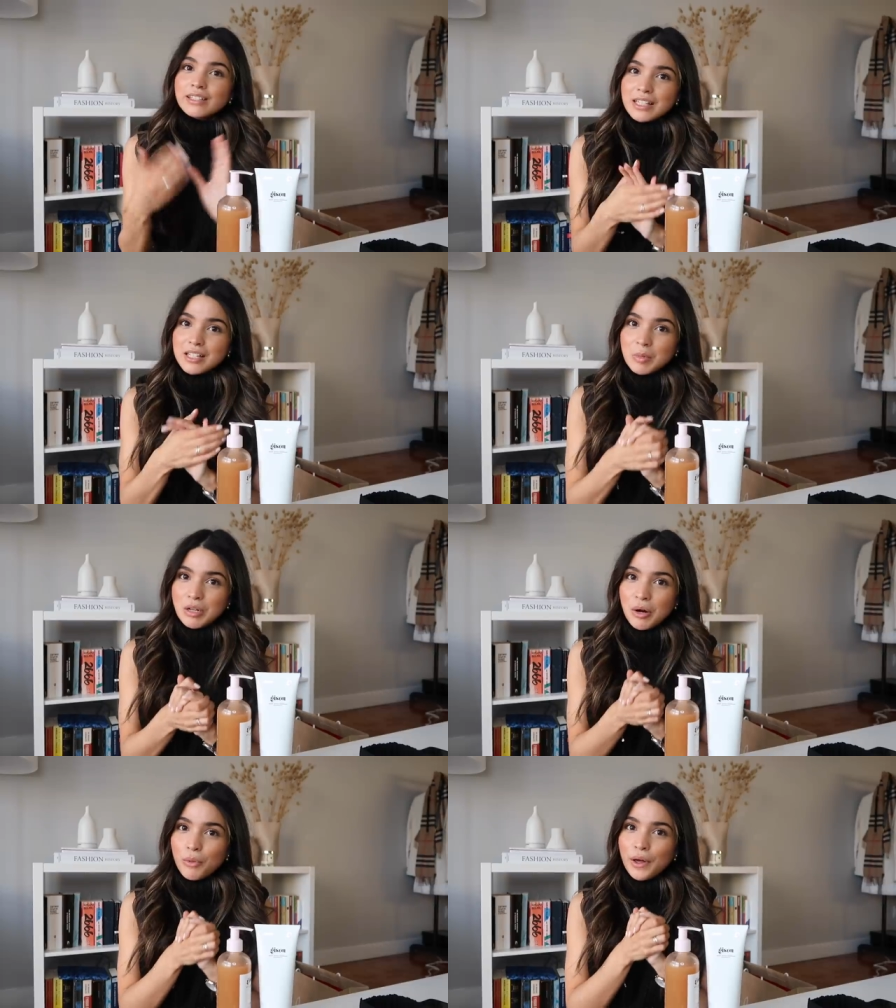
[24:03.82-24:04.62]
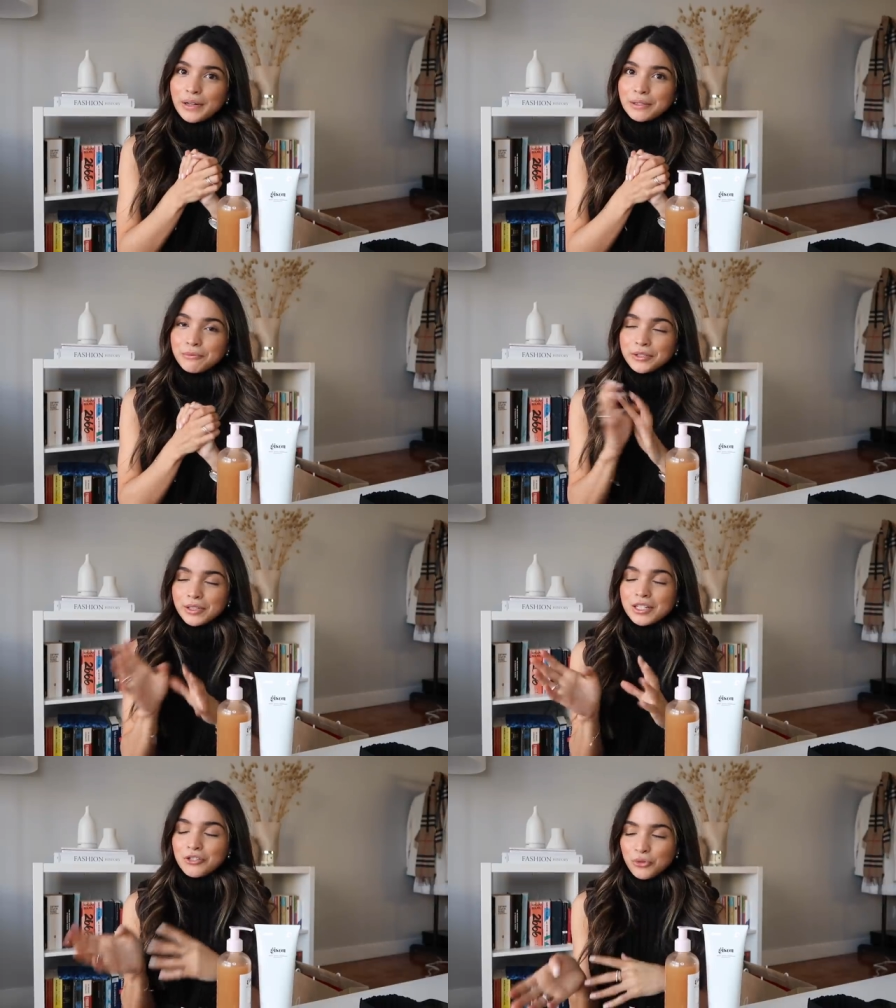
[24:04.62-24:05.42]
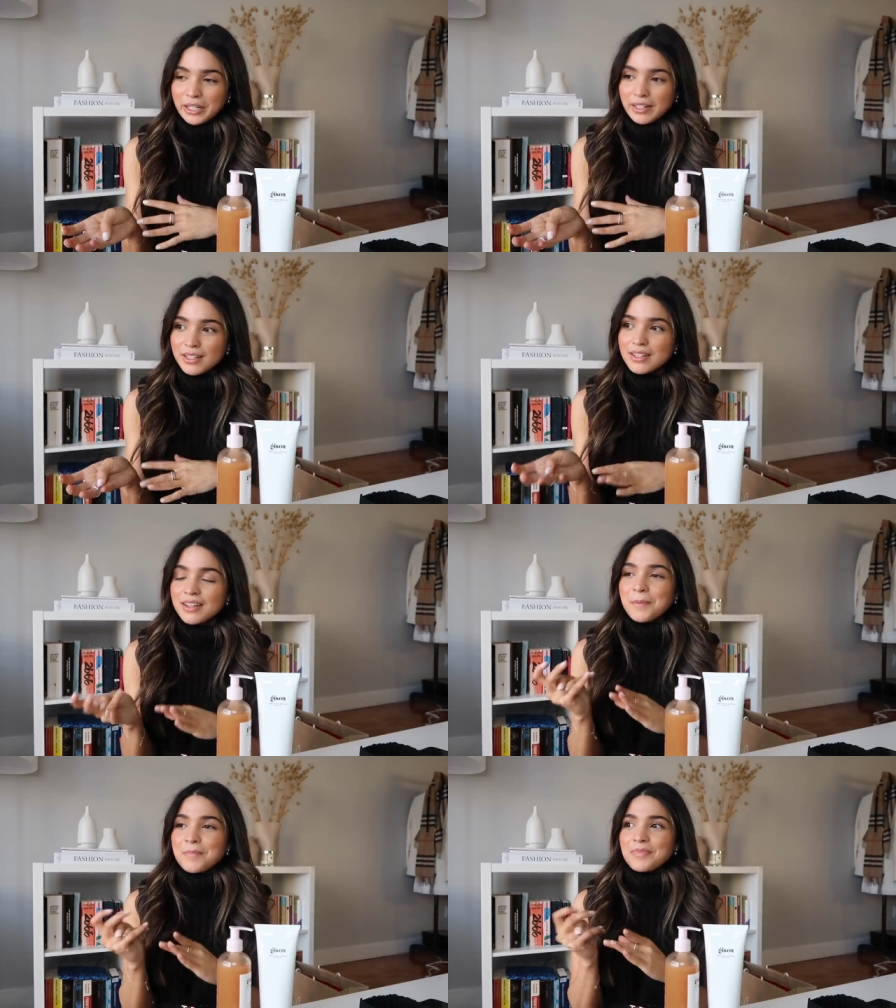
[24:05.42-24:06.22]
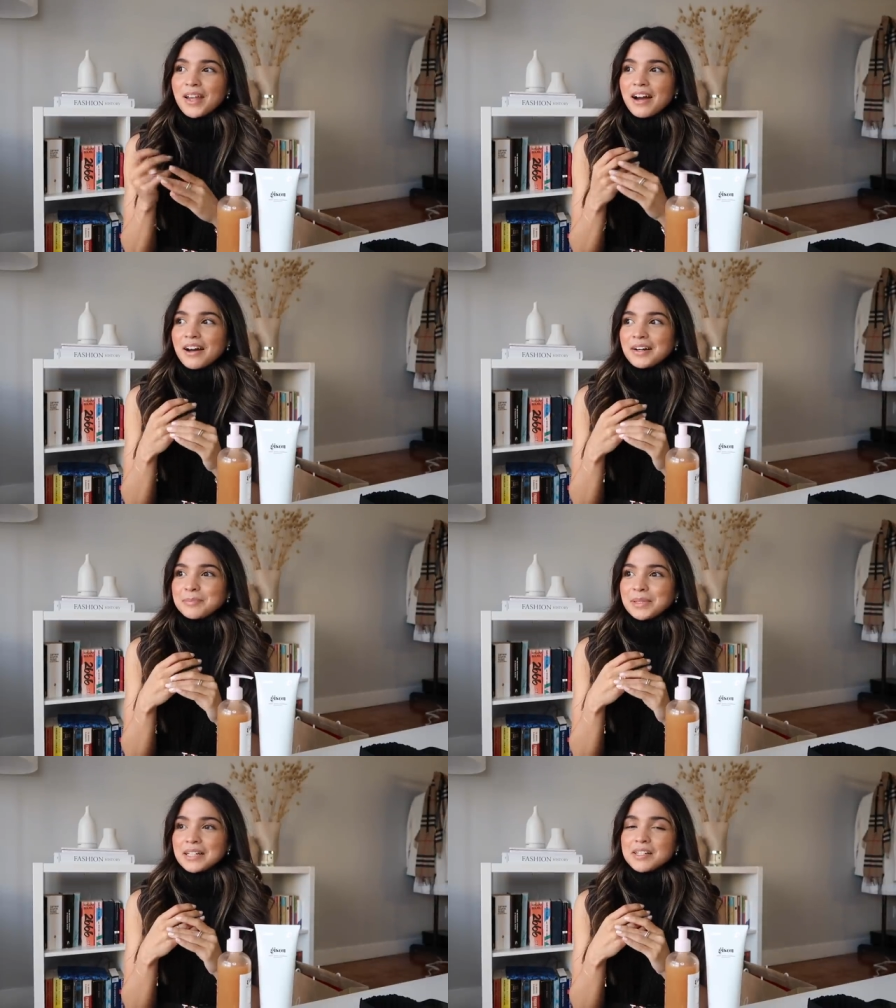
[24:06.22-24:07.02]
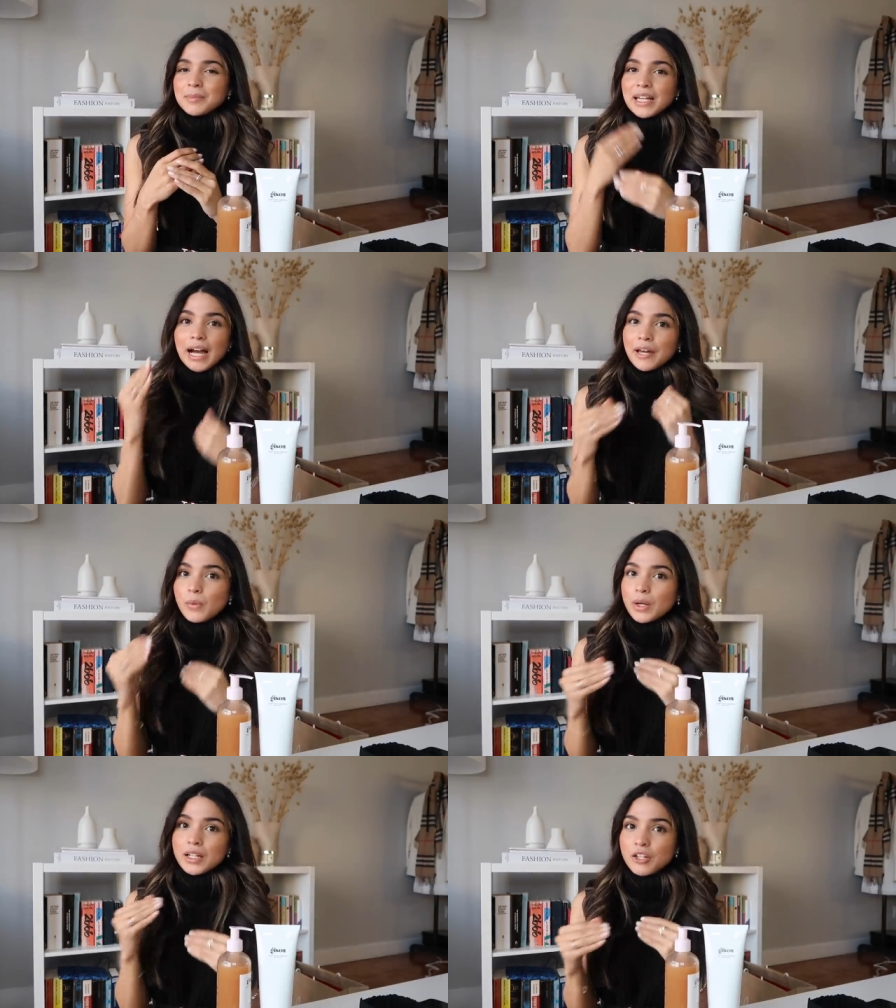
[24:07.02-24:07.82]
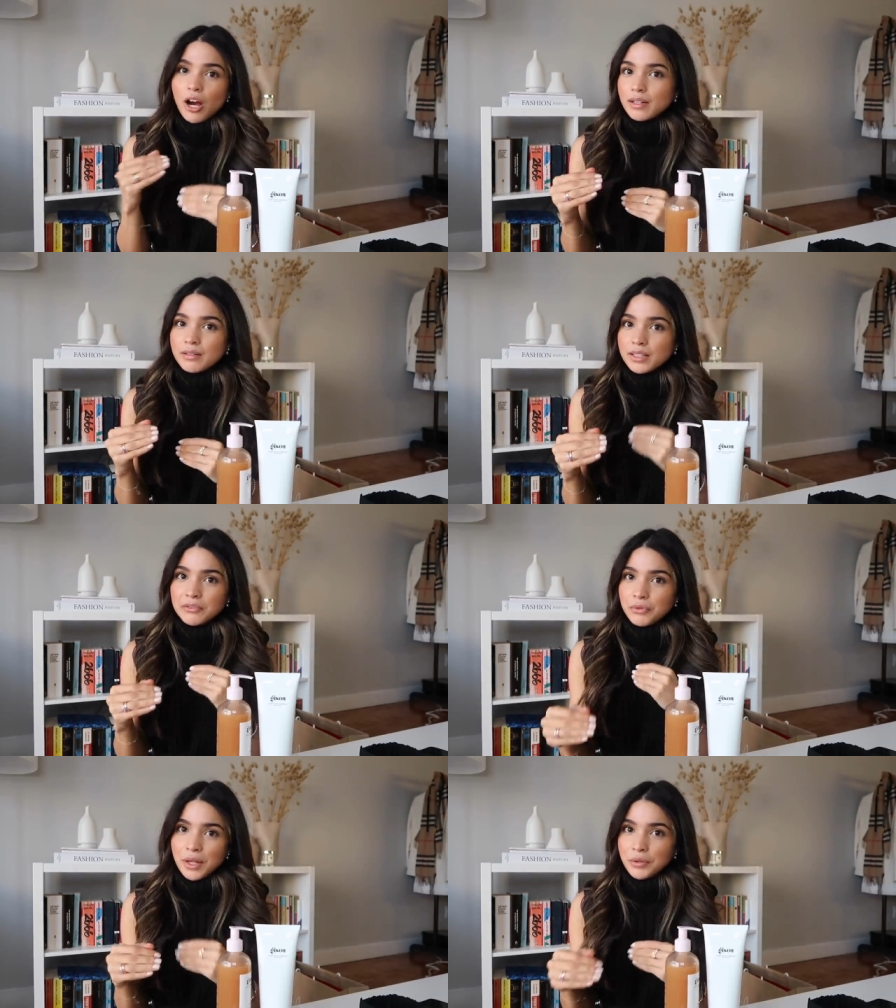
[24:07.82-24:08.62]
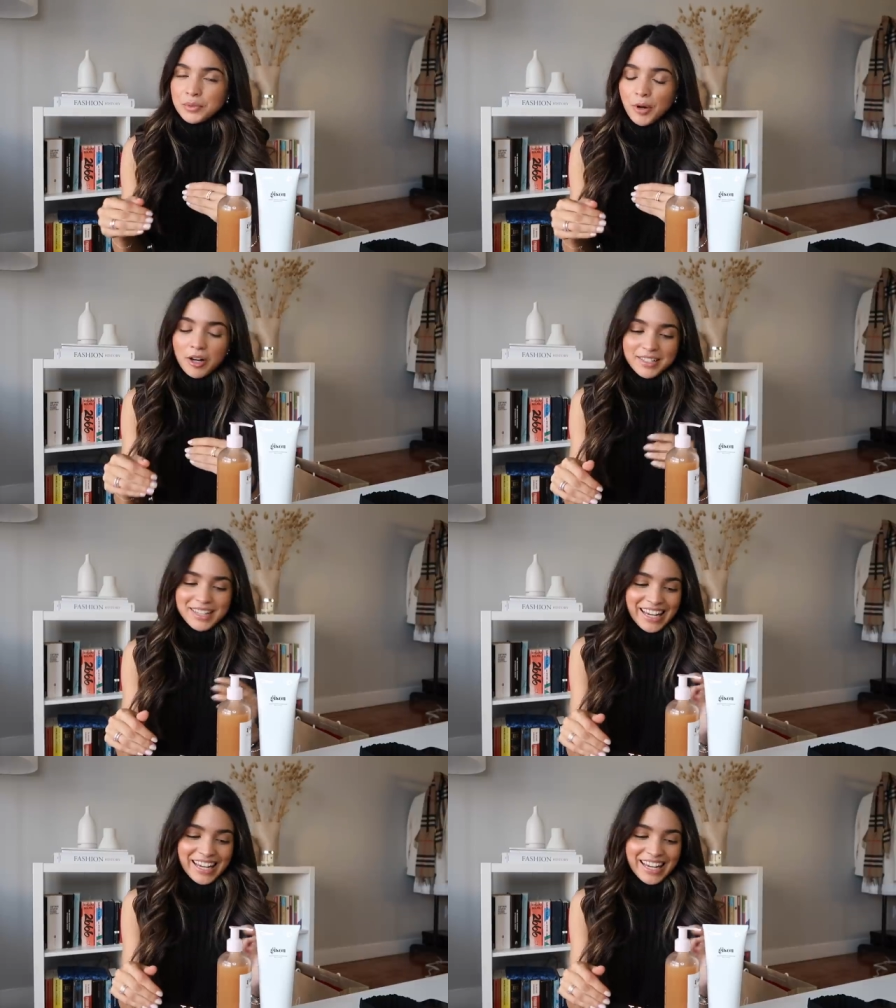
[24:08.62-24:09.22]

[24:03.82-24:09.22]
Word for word: lets me know that i really enjoyed it um, because I'm like, I don't want to not live without this product.